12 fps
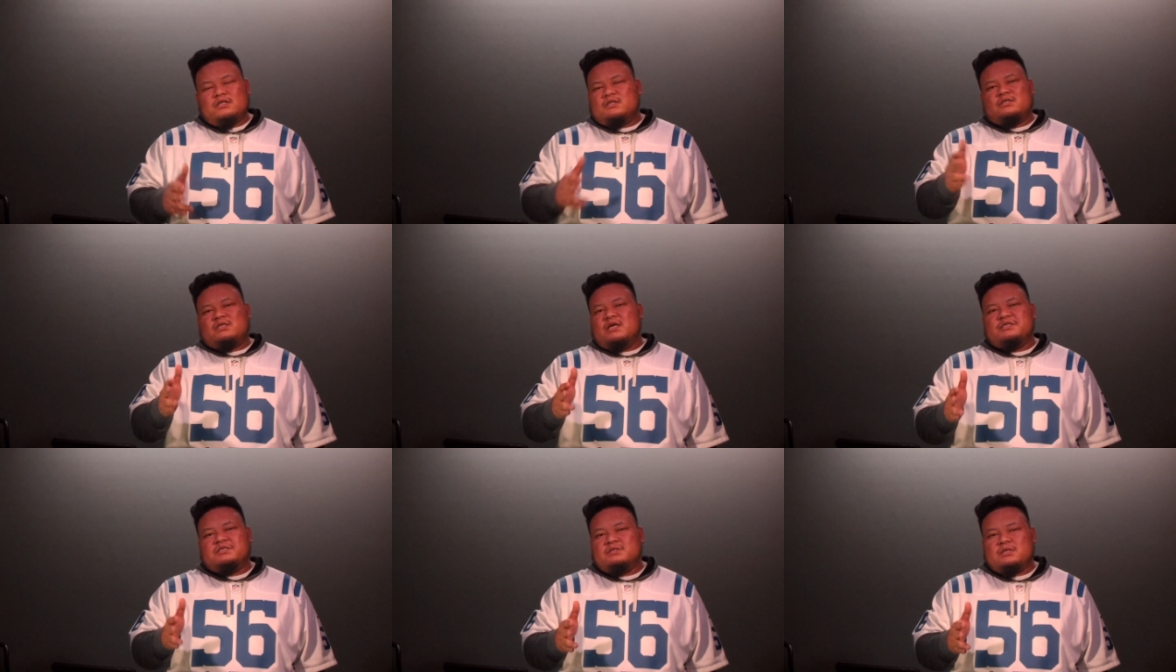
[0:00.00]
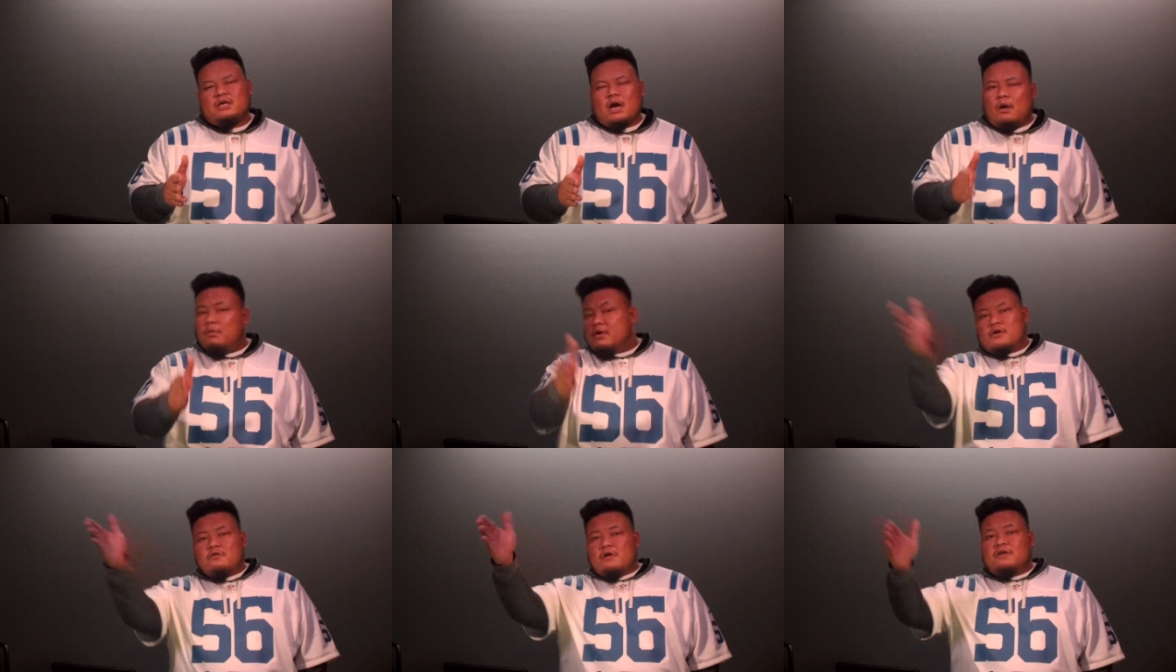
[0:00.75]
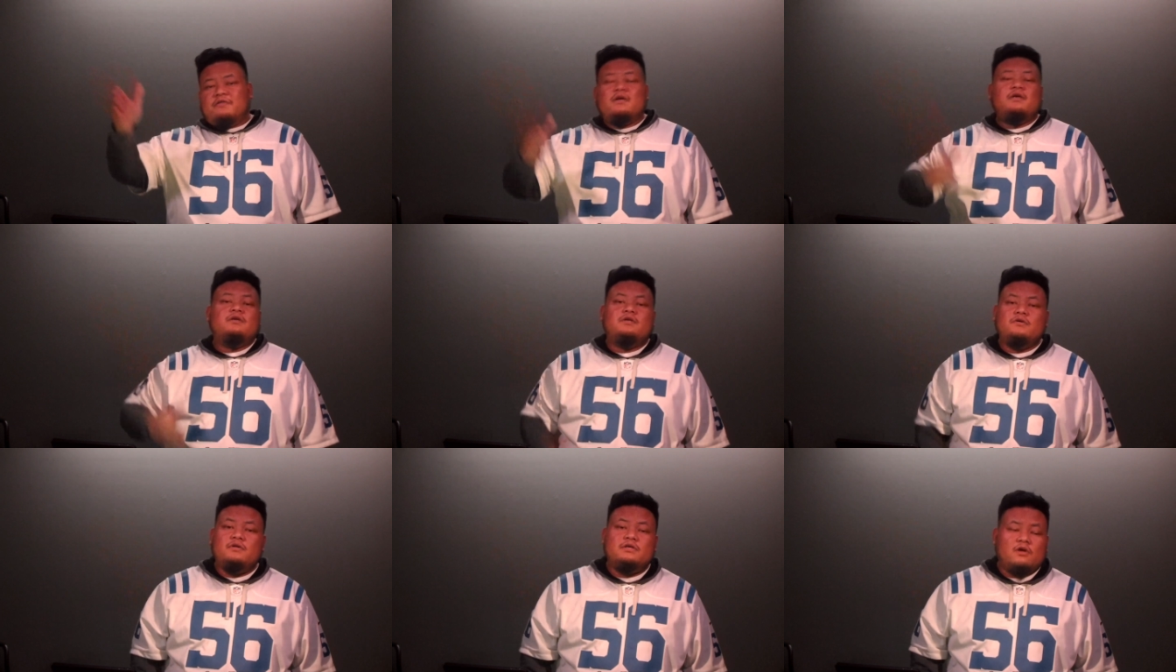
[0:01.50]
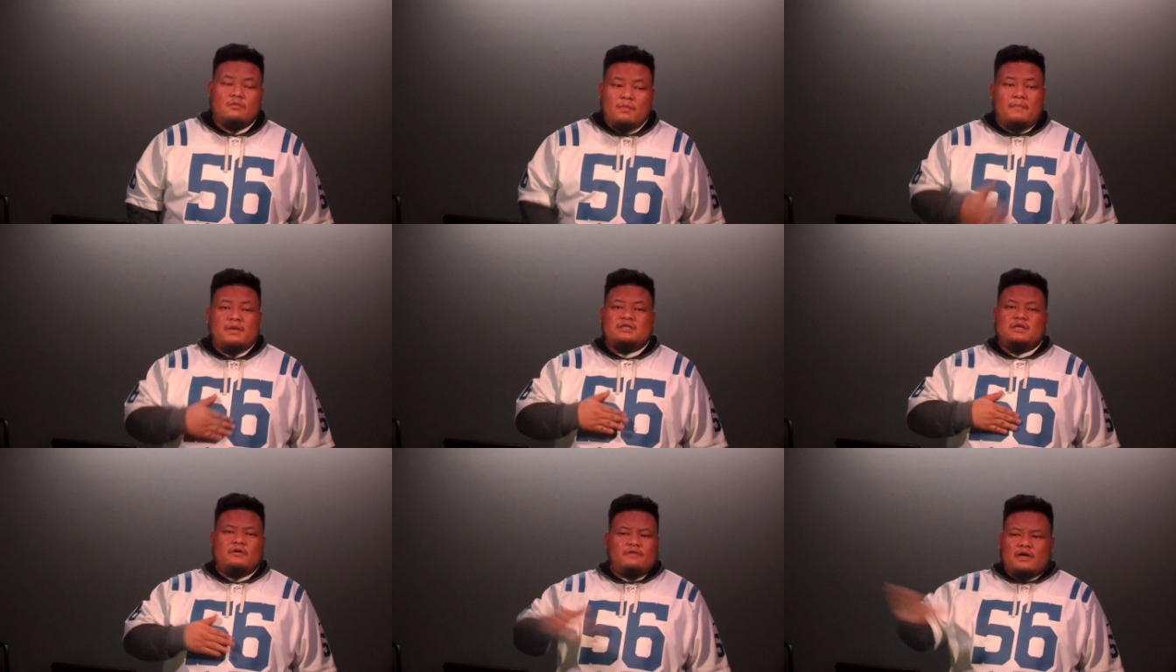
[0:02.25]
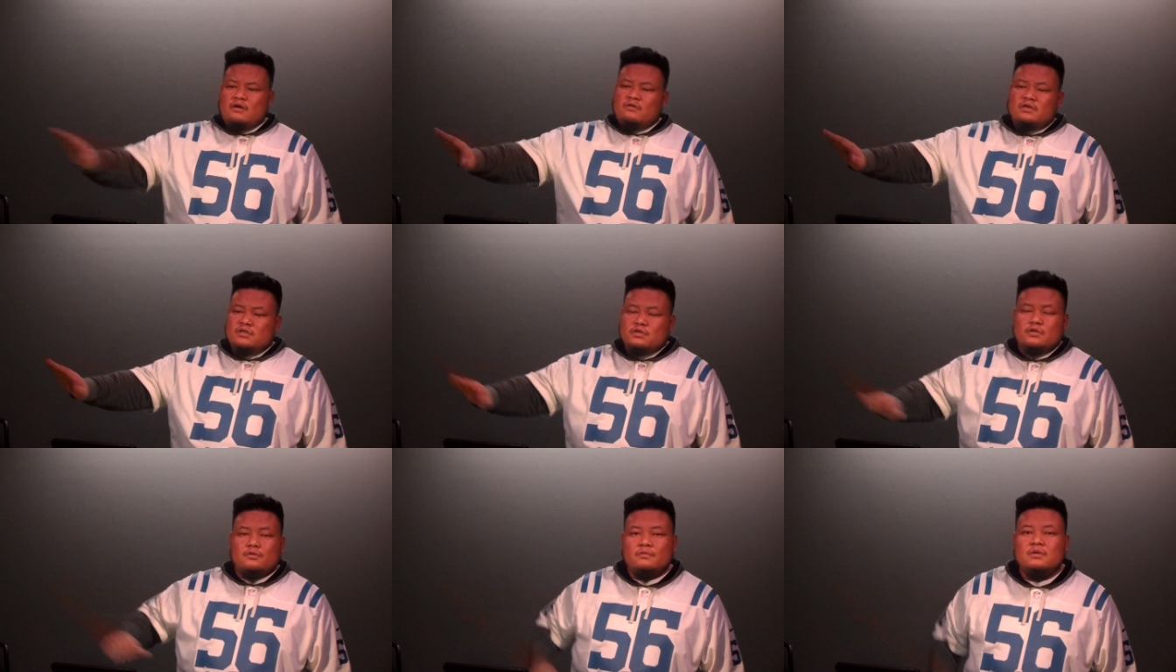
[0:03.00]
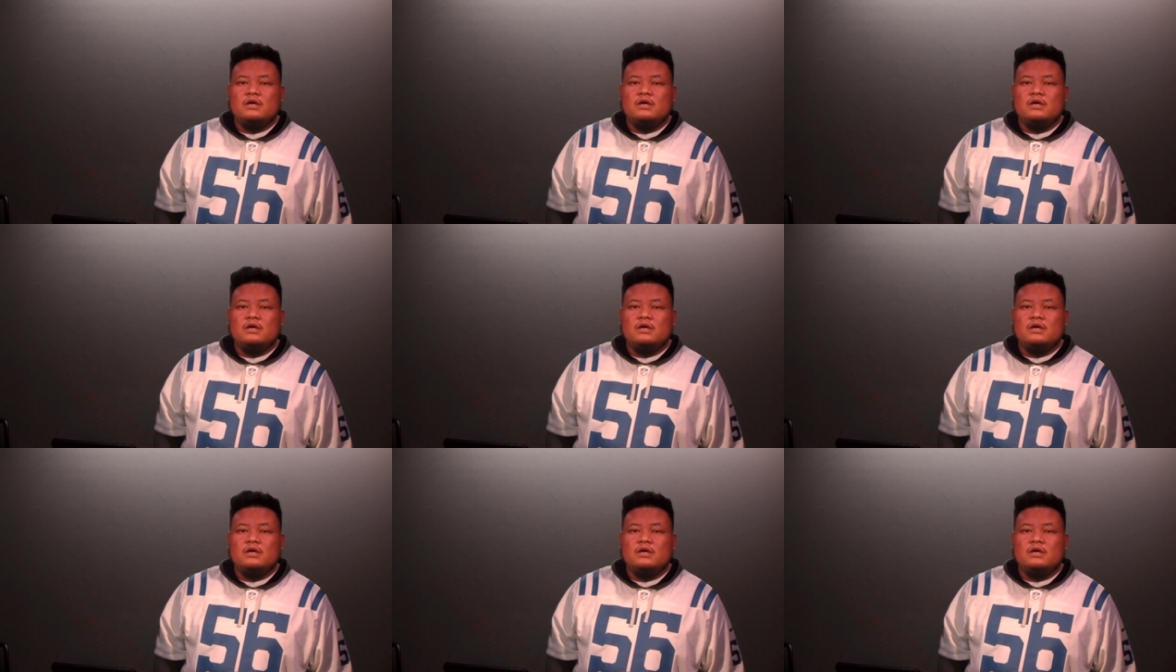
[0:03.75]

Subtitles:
doesn't say, I want to go out there and do this all by myself. I don't need you.